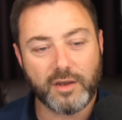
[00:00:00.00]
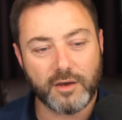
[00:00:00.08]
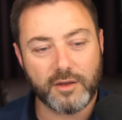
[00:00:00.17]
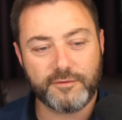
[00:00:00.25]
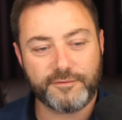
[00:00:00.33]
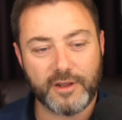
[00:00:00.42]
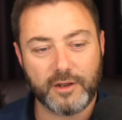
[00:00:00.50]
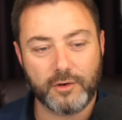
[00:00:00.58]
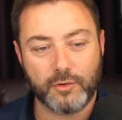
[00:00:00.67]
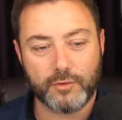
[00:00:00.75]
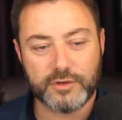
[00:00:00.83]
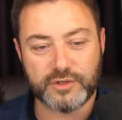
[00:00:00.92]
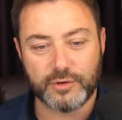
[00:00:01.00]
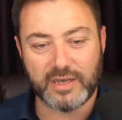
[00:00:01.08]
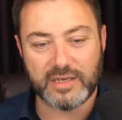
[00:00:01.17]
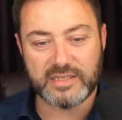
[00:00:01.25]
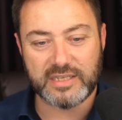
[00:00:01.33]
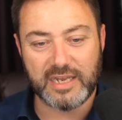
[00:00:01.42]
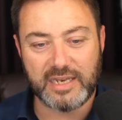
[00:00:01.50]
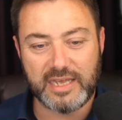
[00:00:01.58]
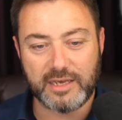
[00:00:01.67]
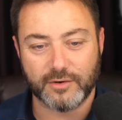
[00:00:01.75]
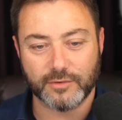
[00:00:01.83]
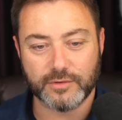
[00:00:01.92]
you file a lawsuit against the
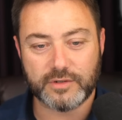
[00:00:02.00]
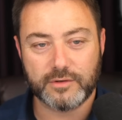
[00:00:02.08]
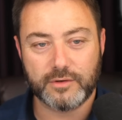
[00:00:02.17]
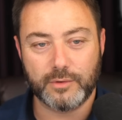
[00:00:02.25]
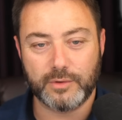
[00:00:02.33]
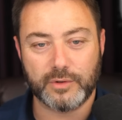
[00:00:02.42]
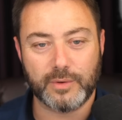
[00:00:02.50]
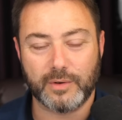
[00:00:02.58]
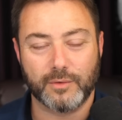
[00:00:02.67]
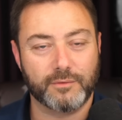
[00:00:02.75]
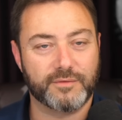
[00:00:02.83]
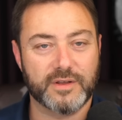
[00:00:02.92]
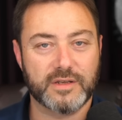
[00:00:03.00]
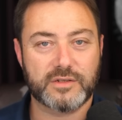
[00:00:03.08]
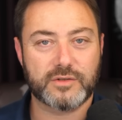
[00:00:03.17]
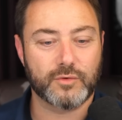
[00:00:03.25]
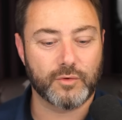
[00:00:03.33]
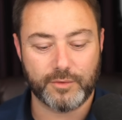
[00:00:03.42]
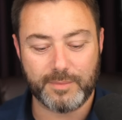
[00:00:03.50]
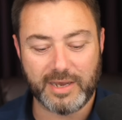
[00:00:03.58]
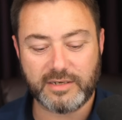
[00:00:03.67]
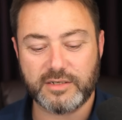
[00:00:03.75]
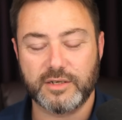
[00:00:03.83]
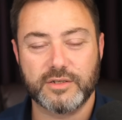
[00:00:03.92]
illegals who are doing all of this, or the
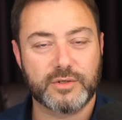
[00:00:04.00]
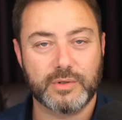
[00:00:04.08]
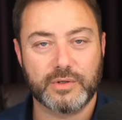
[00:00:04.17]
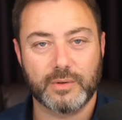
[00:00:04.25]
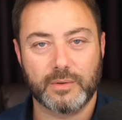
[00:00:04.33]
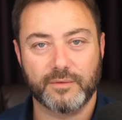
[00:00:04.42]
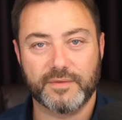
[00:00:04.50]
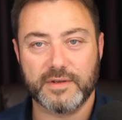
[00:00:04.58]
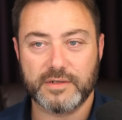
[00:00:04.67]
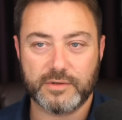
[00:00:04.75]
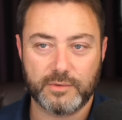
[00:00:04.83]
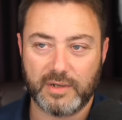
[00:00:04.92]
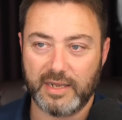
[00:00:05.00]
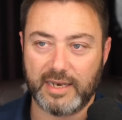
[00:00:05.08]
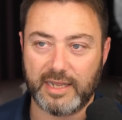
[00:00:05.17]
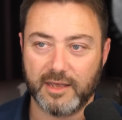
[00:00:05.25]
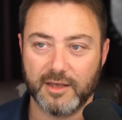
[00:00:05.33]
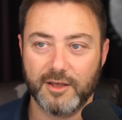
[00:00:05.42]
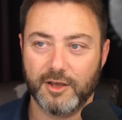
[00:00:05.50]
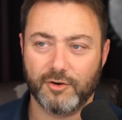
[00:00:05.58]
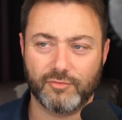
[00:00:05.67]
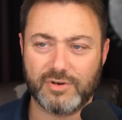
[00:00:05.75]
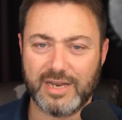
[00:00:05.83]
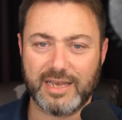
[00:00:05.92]
Mexicans who are doing all of this, who clearly are
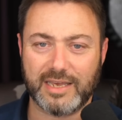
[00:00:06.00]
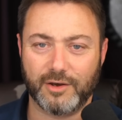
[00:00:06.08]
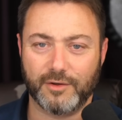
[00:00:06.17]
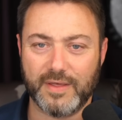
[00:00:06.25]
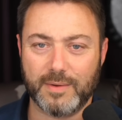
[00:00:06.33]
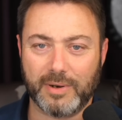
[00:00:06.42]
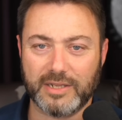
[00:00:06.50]
reneging on their Pledge